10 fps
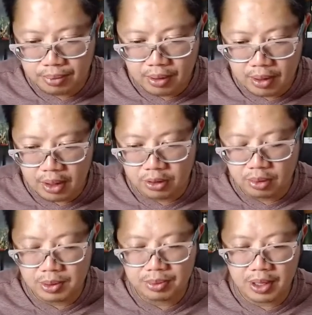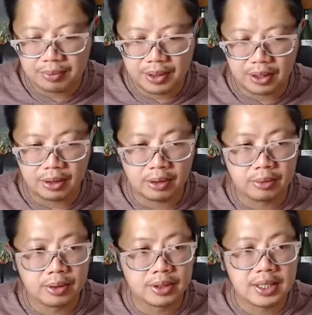Adobe Premiere
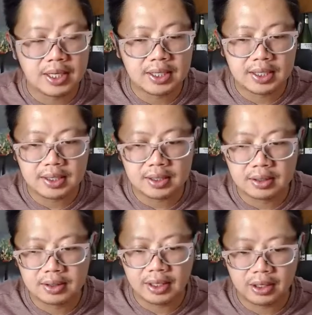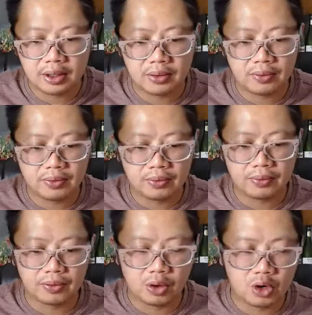released their
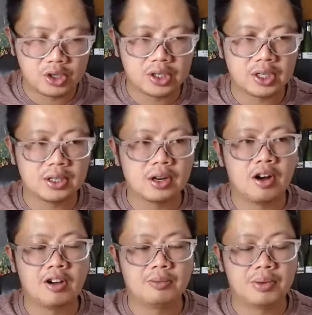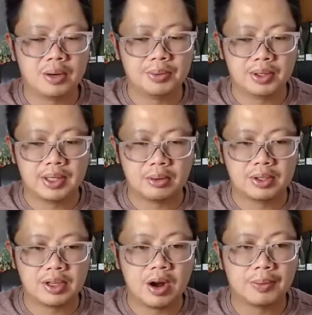version of Premiere that
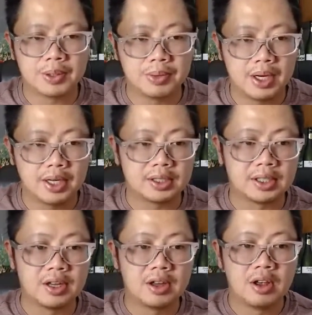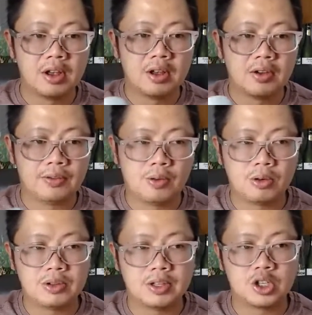was optimized
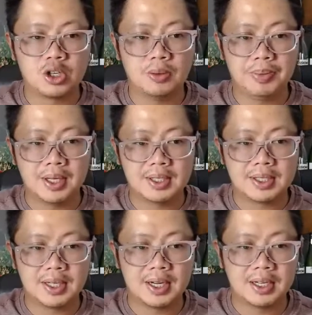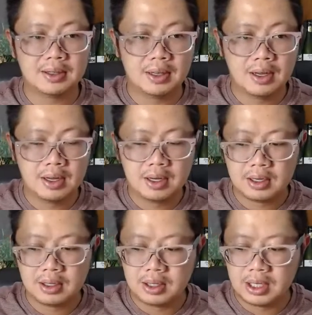for the chip inside
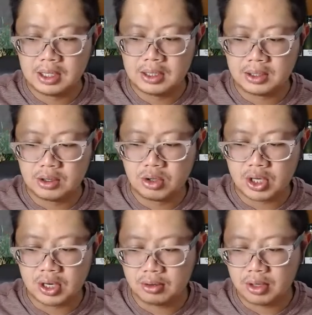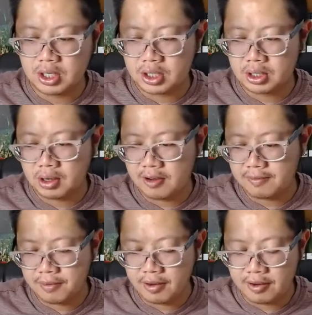these new generation
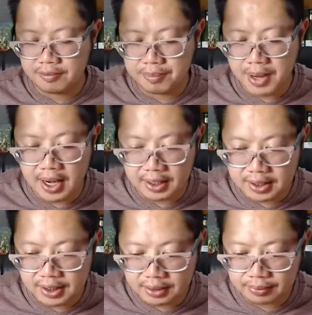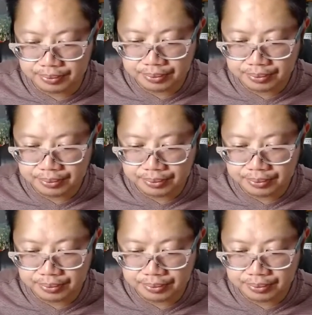of Macs.